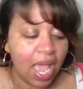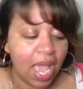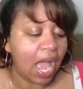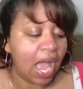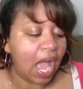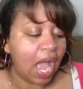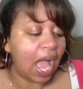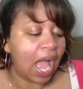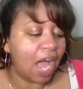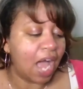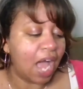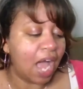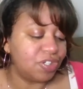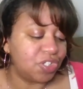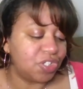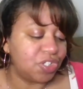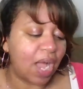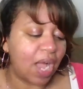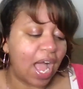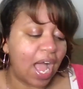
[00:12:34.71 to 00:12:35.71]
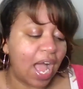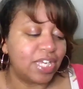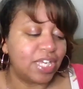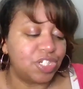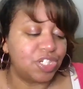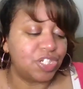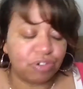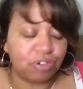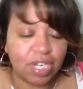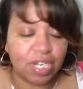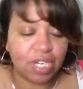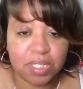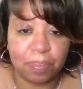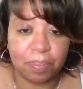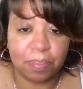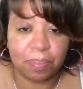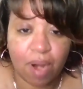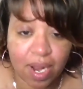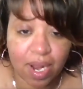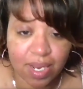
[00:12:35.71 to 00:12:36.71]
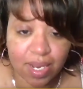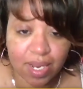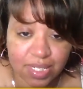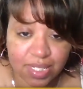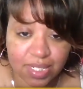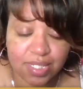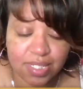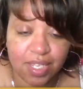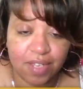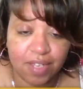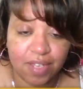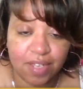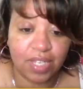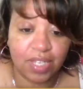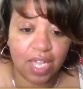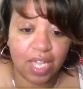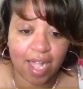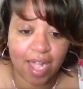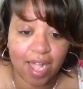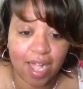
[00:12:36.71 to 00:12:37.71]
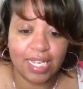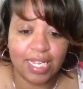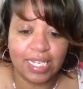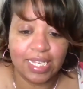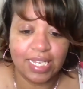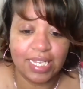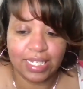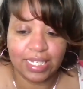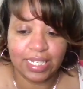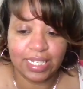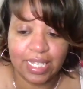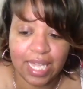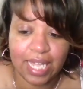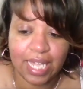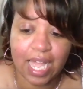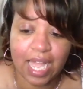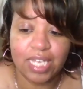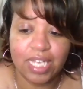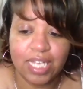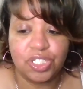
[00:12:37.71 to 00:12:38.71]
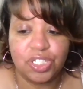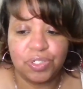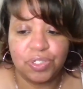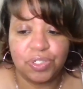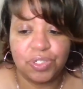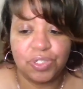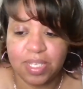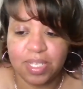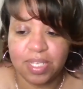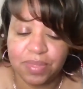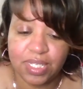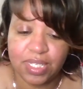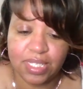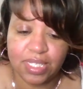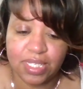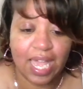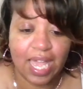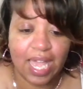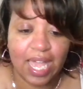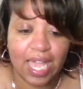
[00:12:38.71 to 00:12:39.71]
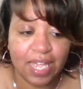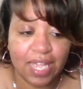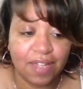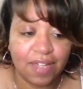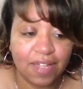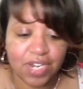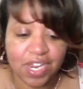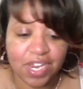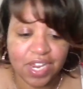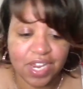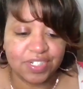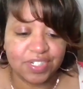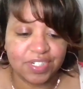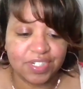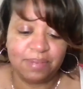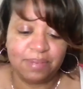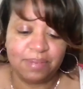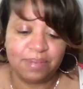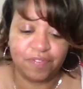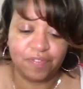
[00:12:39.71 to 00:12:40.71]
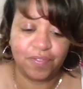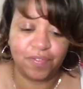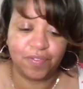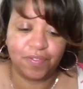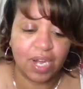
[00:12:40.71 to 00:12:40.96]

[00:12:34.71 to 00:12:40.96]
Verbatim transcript: how do I trust the process of God and let God do something that I have never seen before?